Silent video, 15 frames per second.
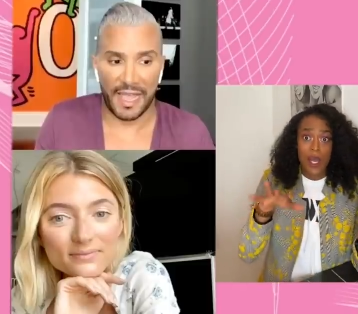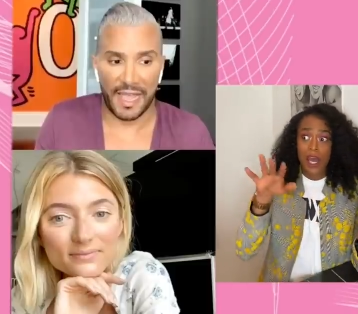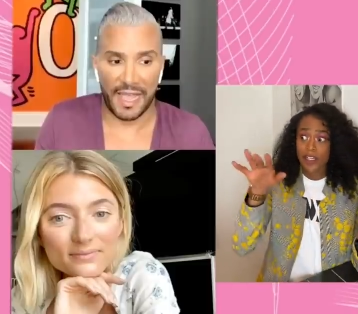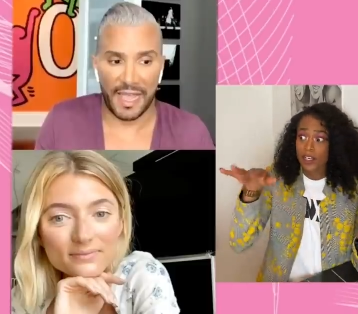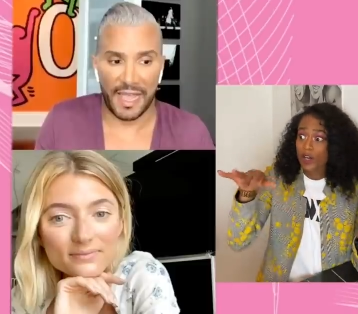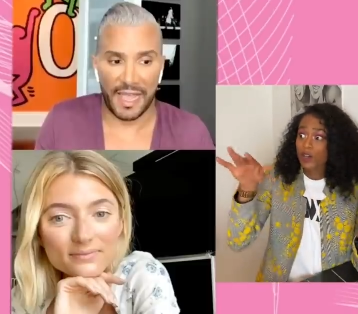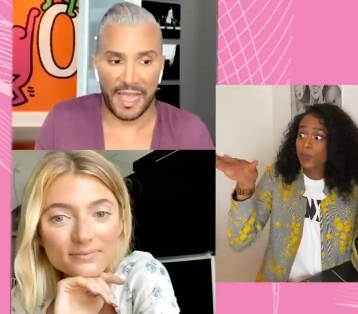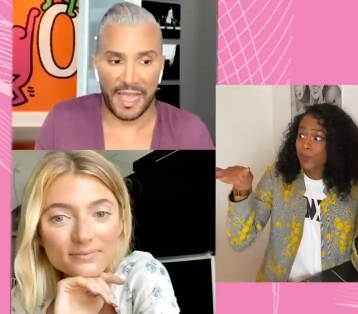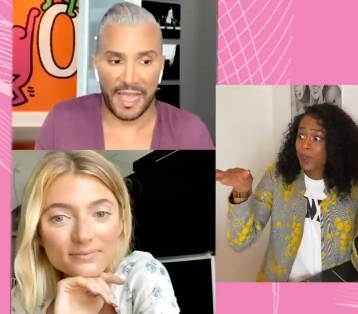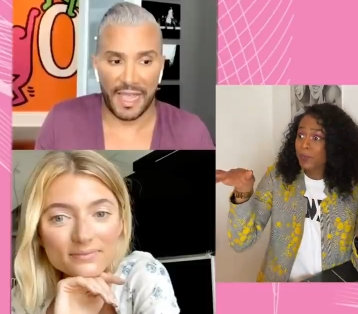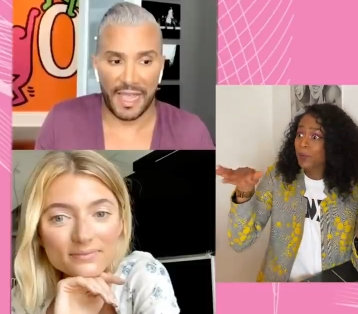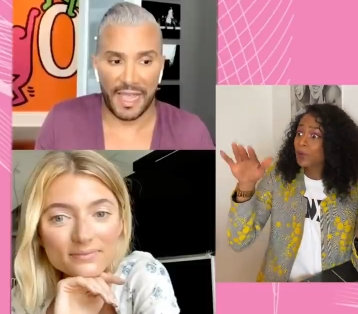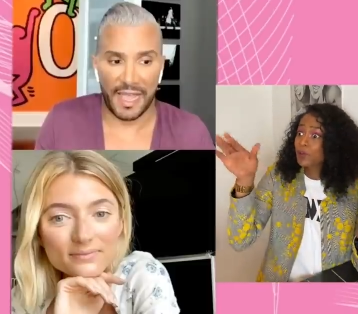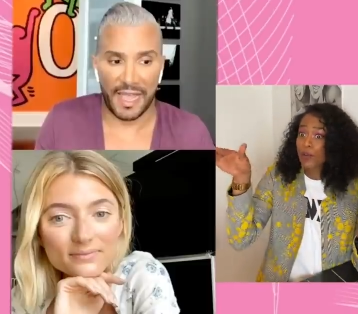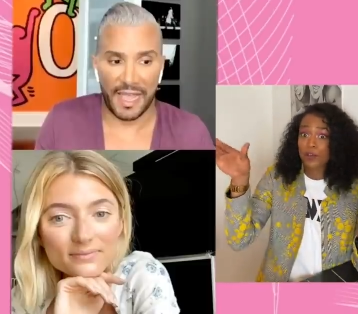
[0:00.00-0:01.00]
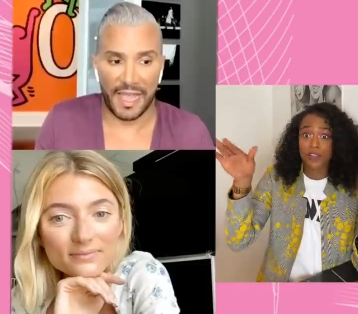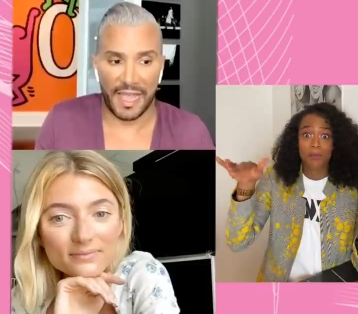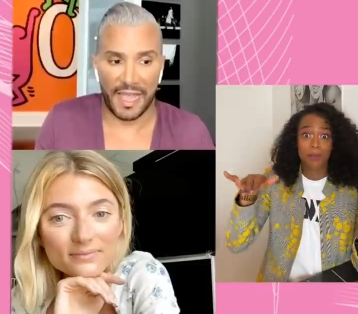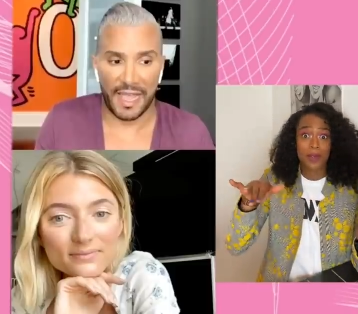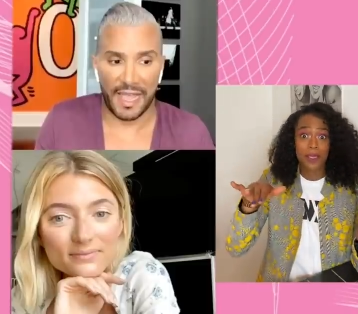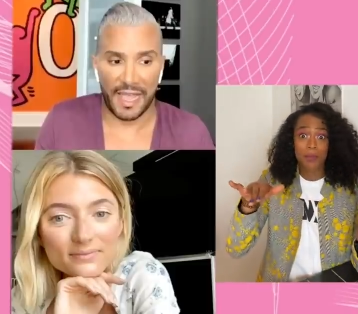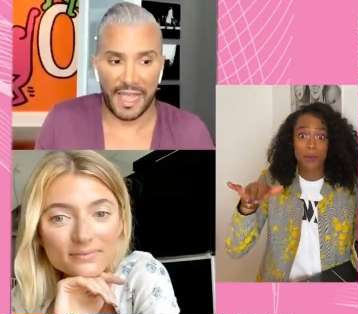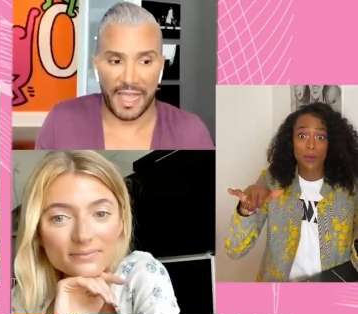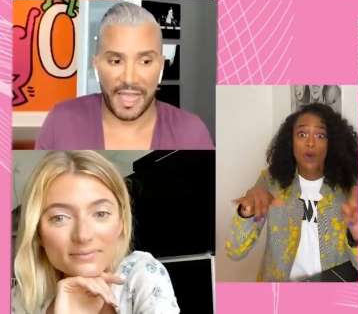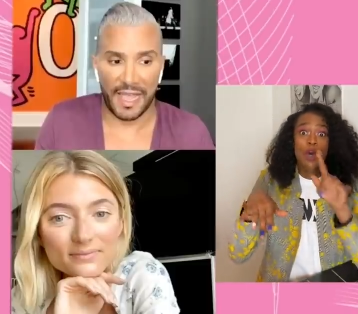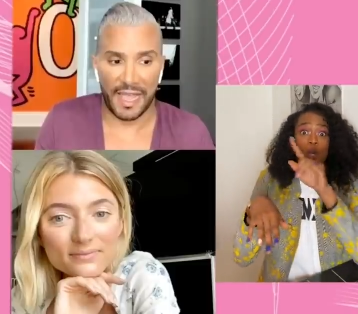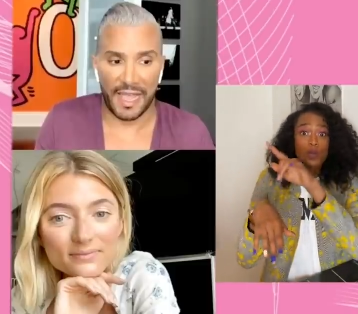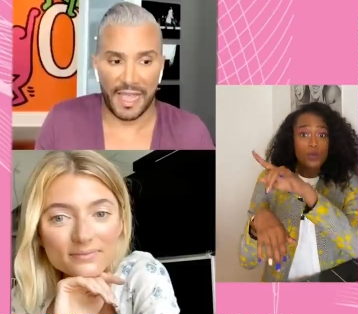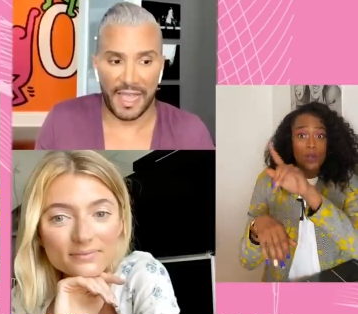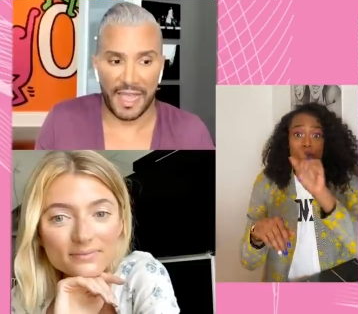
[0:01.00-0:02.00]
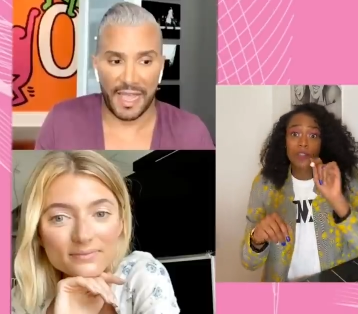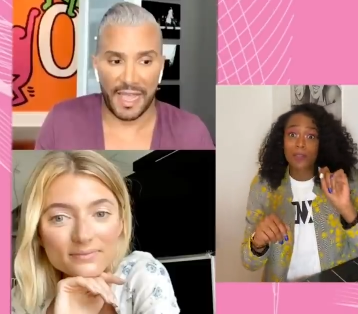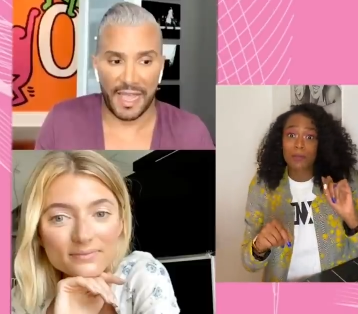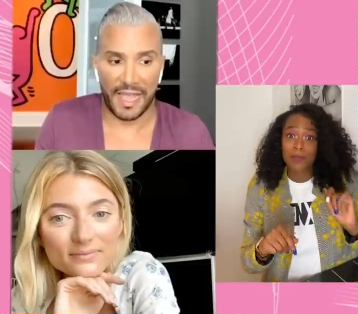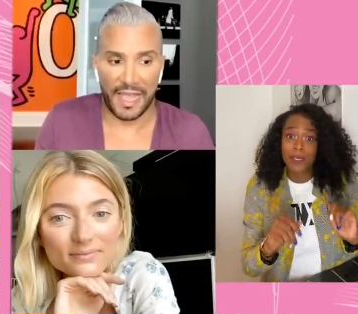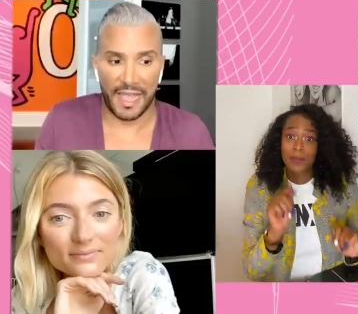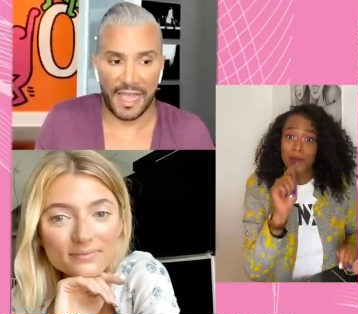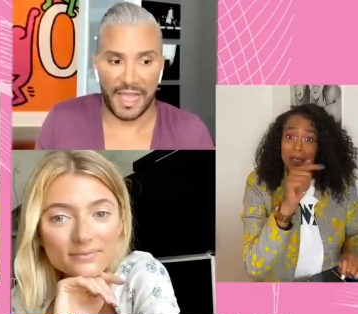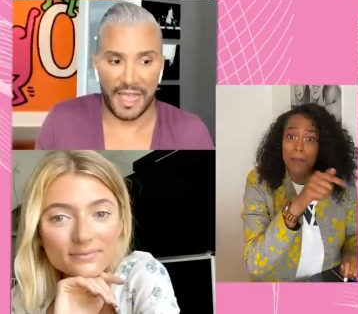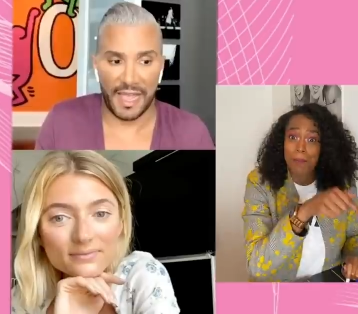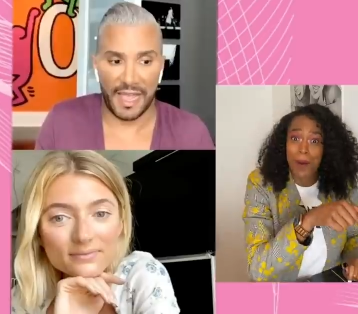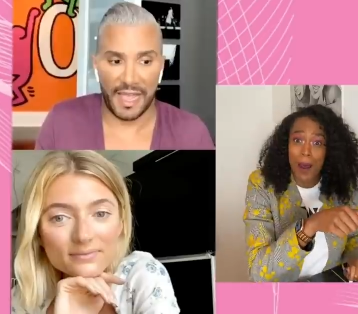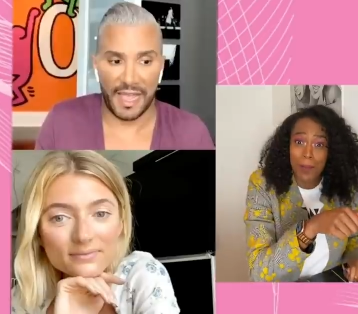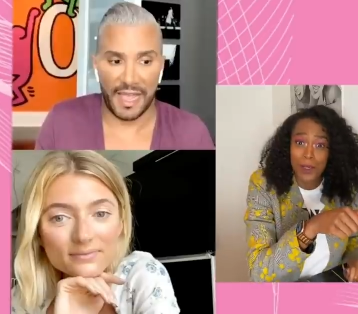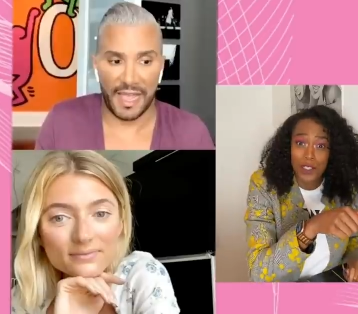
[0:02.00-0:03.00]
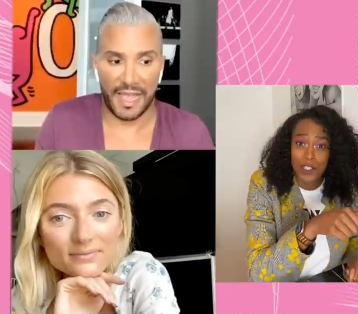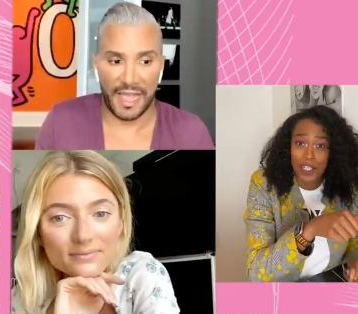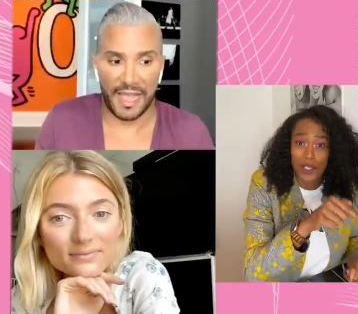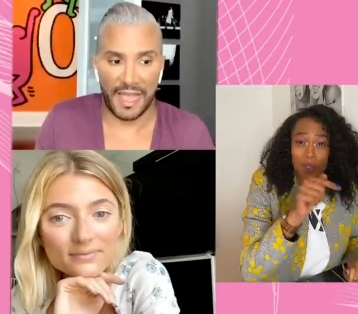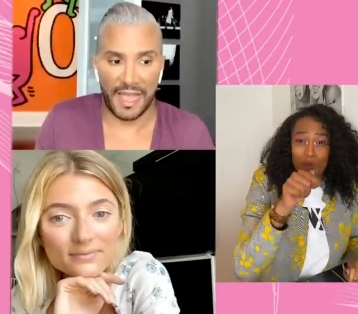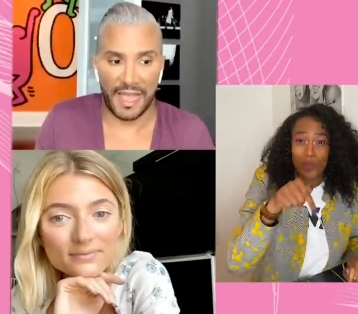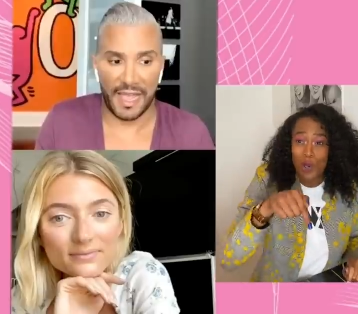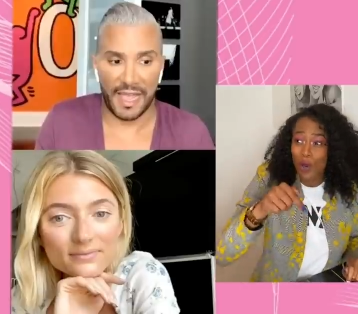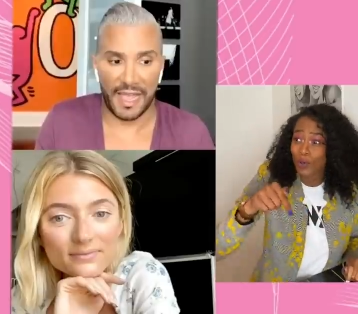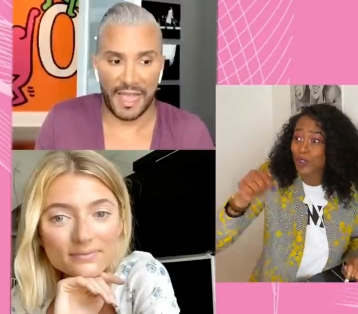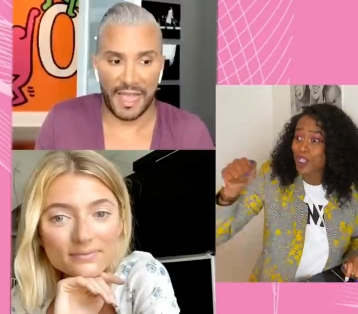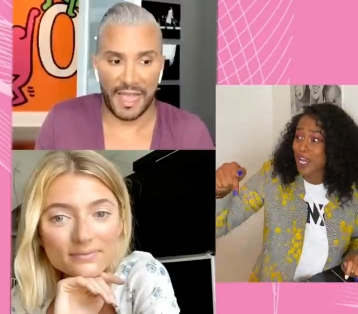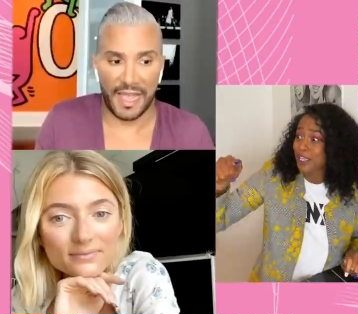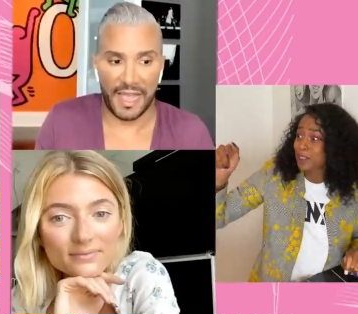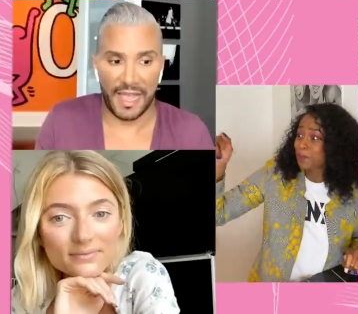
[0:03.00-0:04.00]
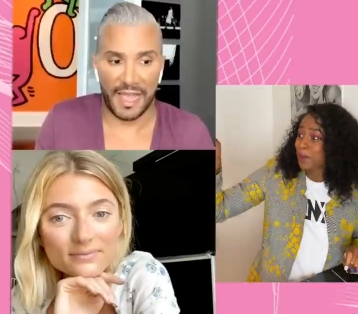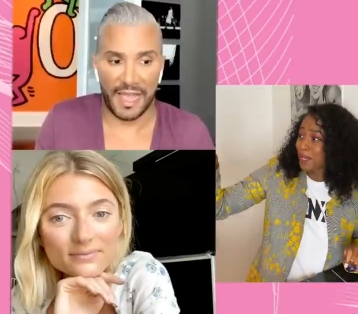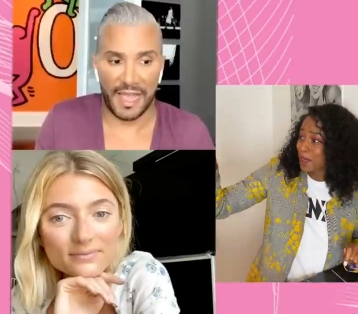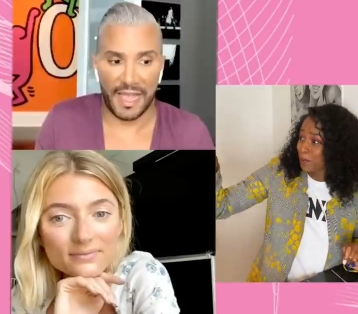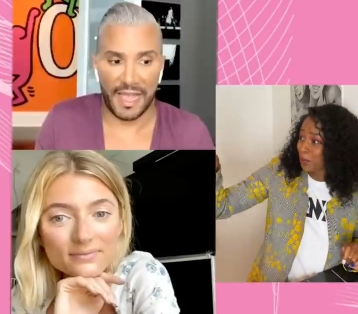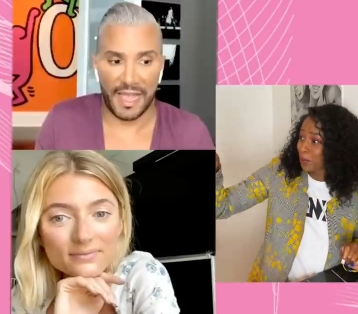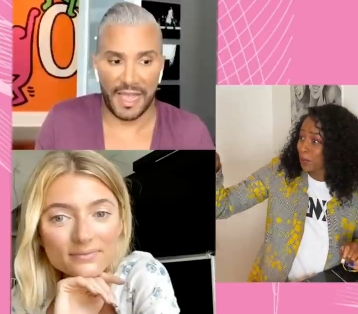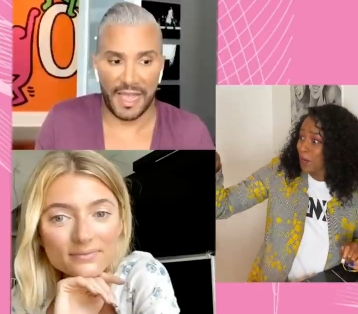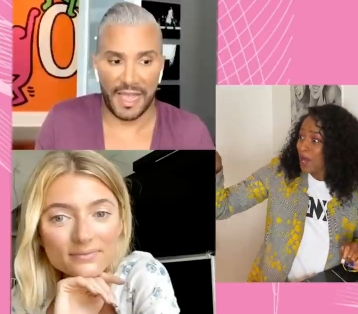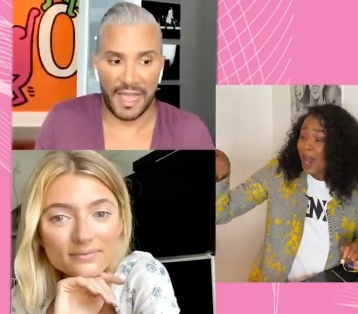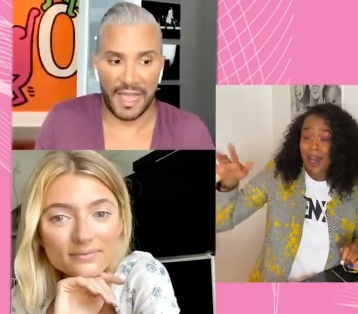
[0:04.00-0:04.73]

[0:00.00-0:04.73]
Speaker 1: and those people know some people who know some people in publishing who know Jay's people.